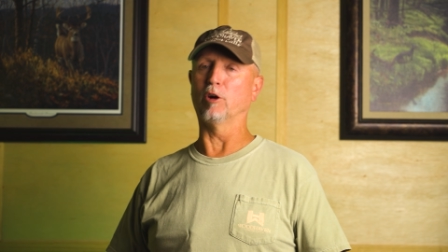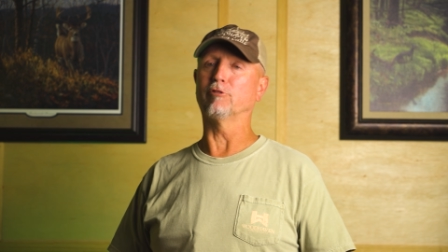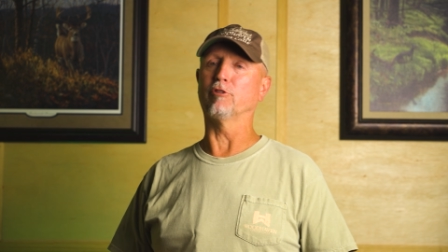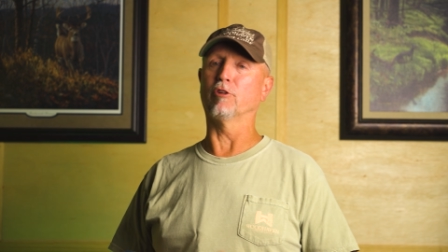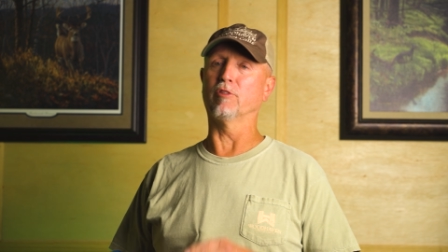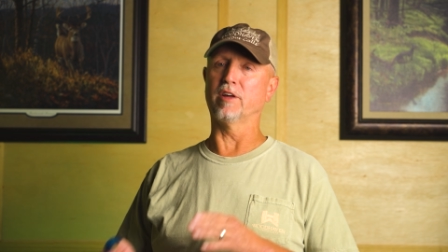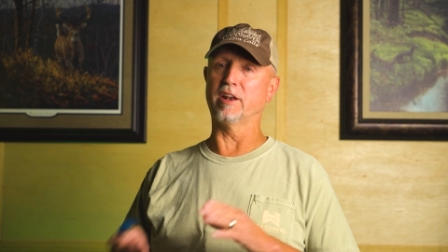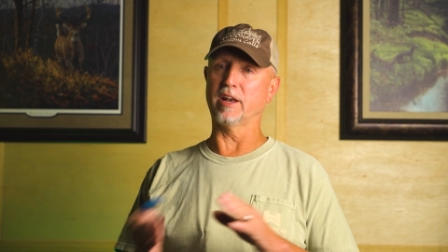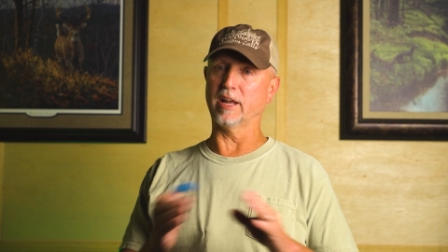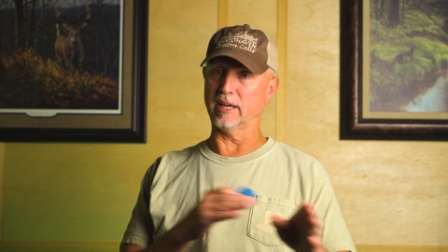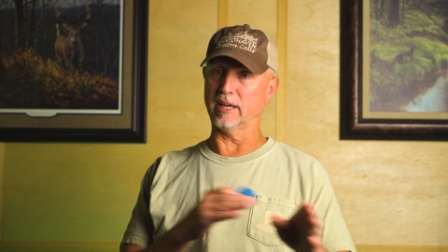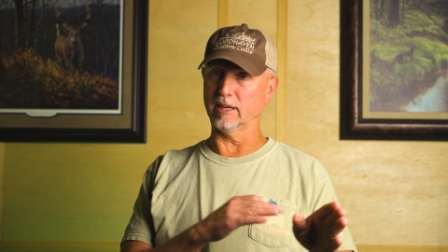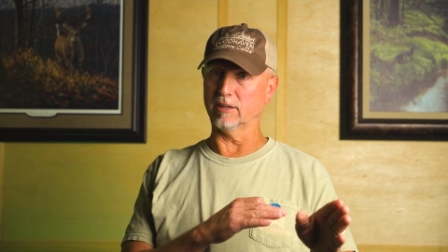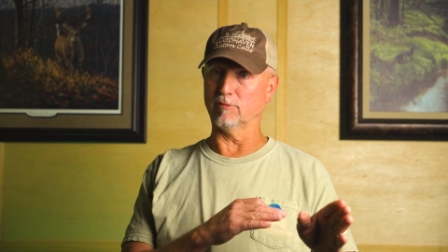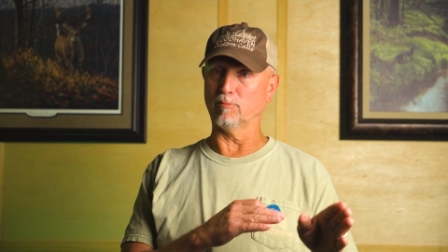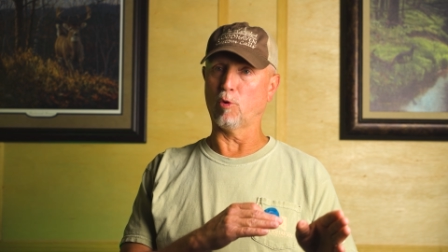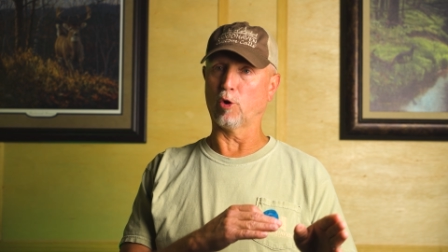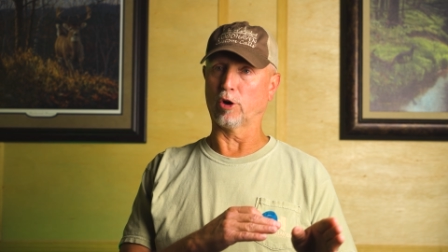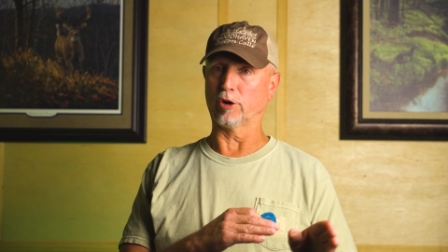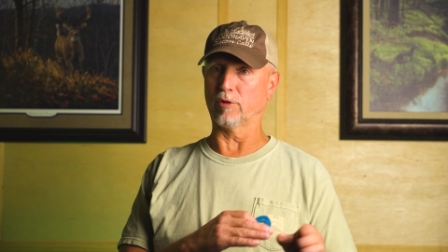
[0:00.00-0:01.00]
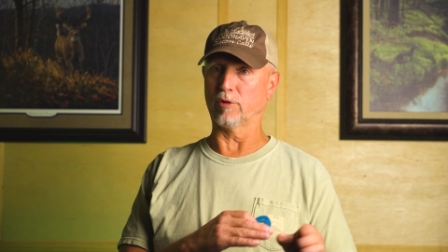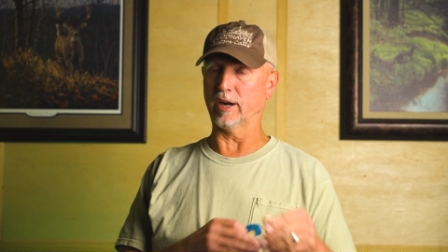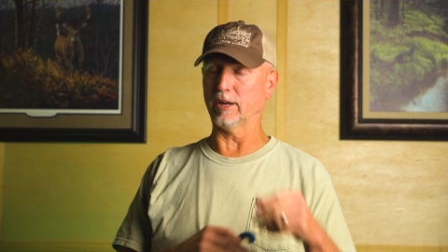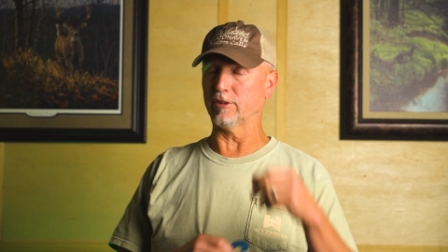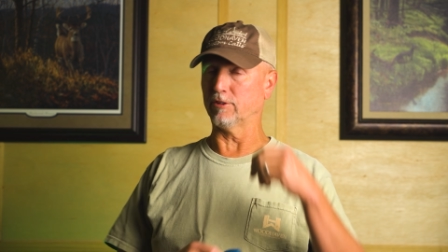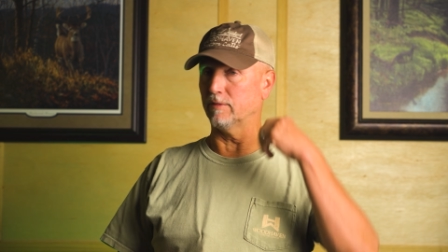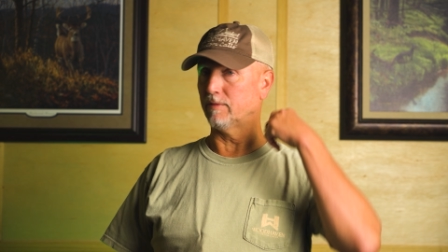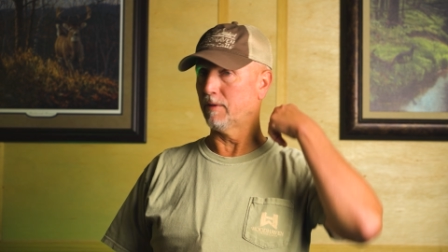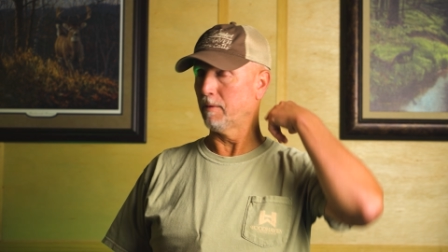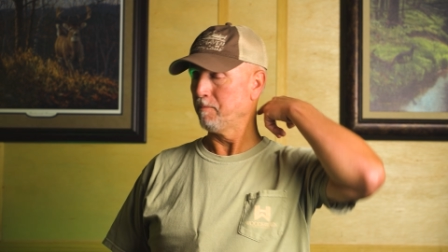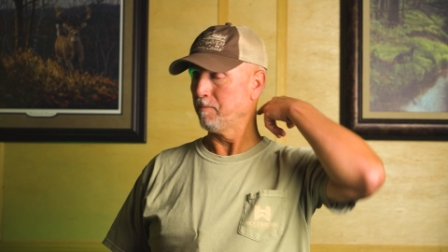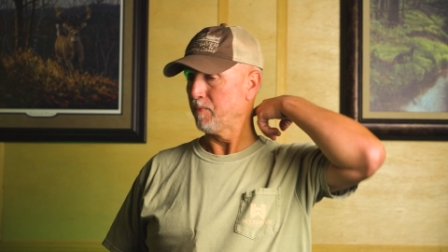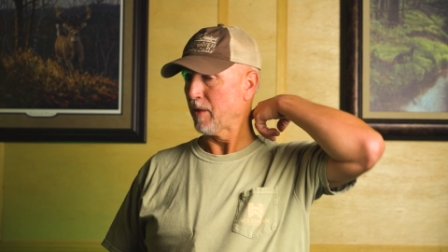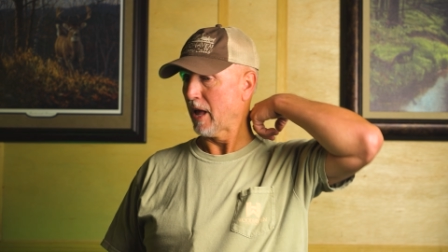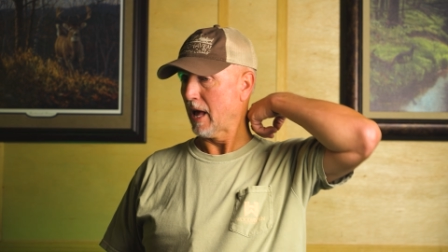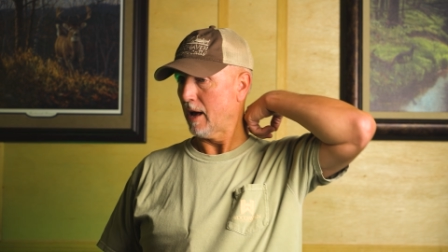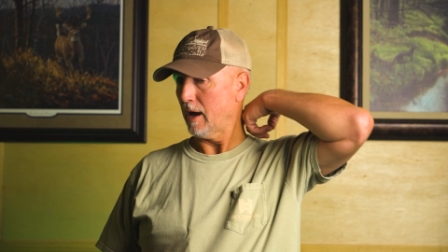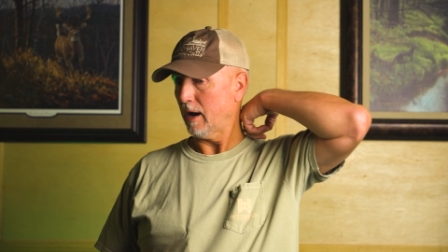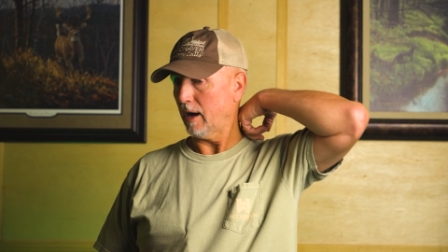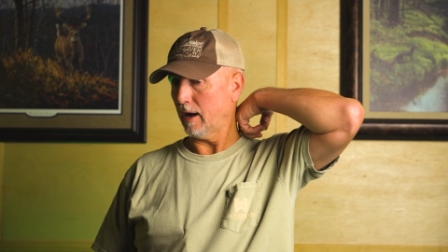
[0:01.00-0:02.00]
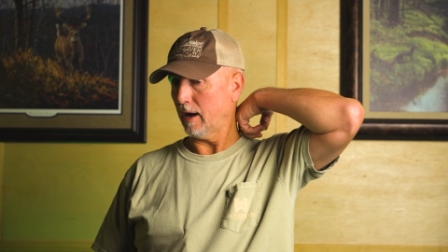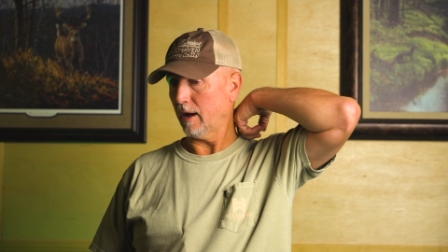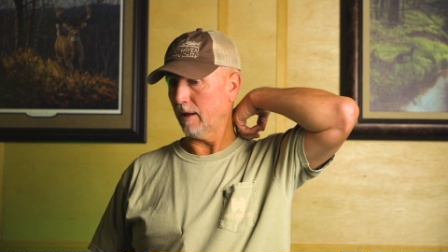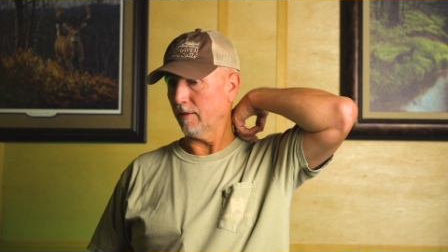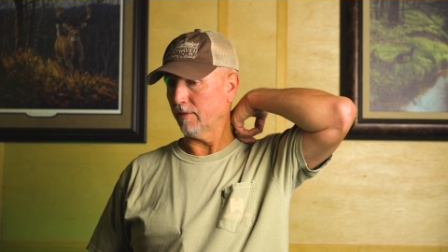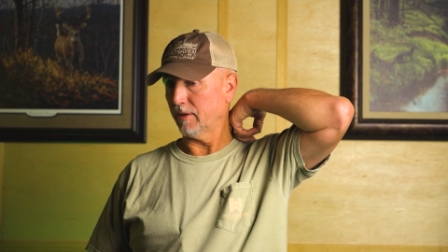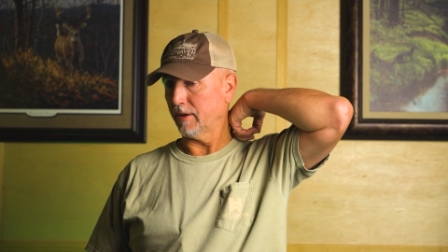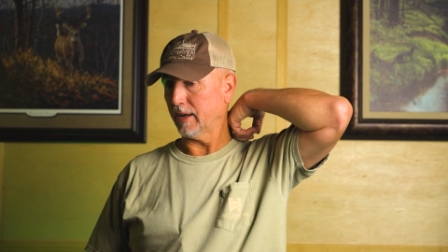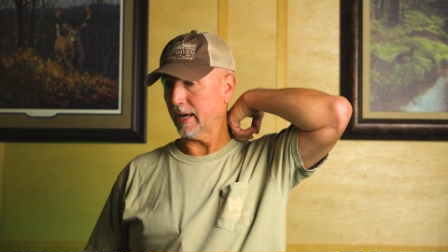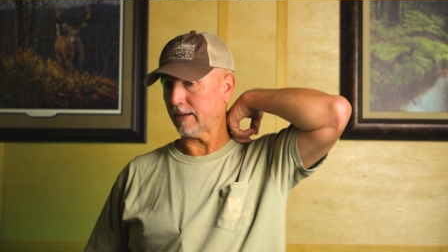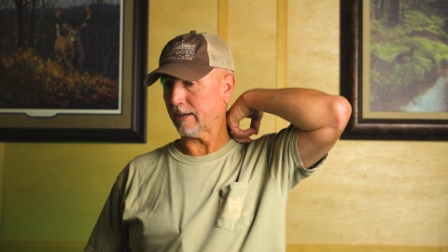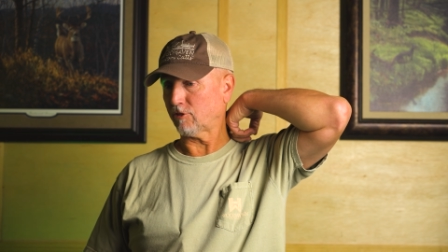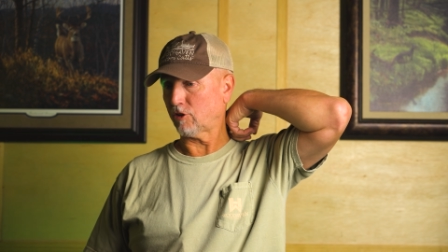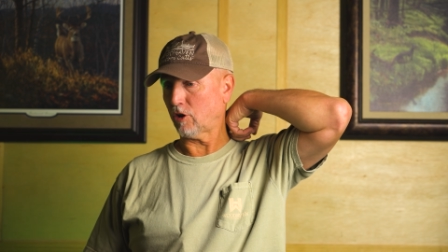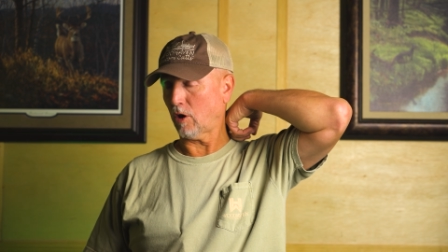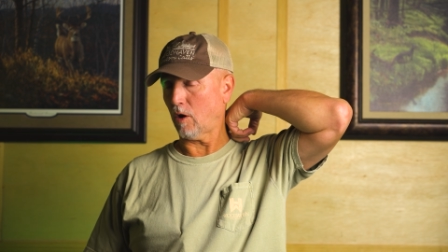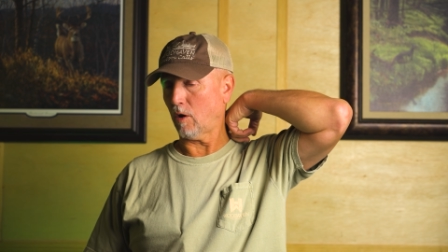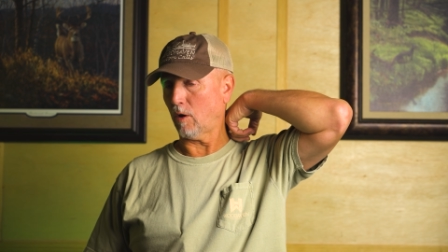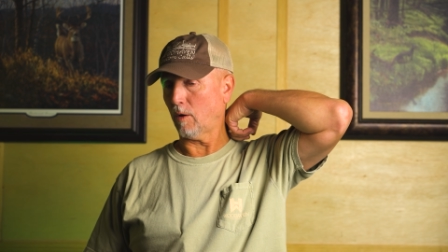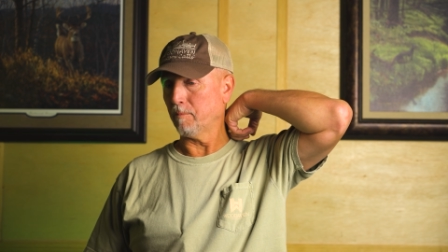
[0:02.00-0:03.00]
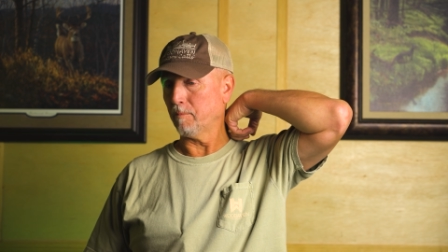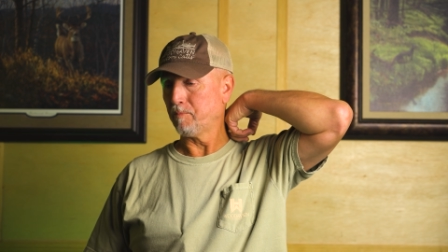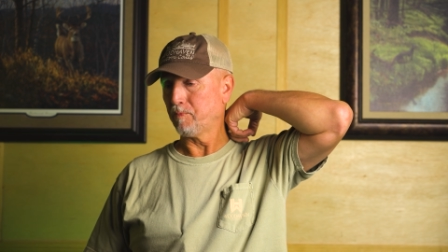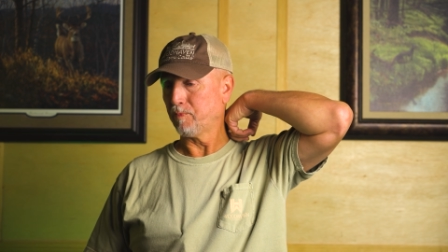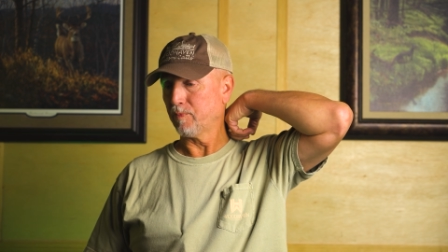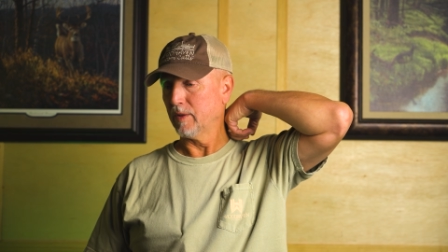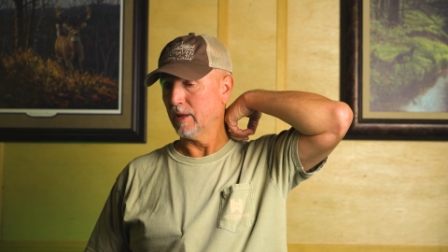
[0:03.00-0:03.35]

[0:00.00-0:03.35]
so then they get more aggressive. The next call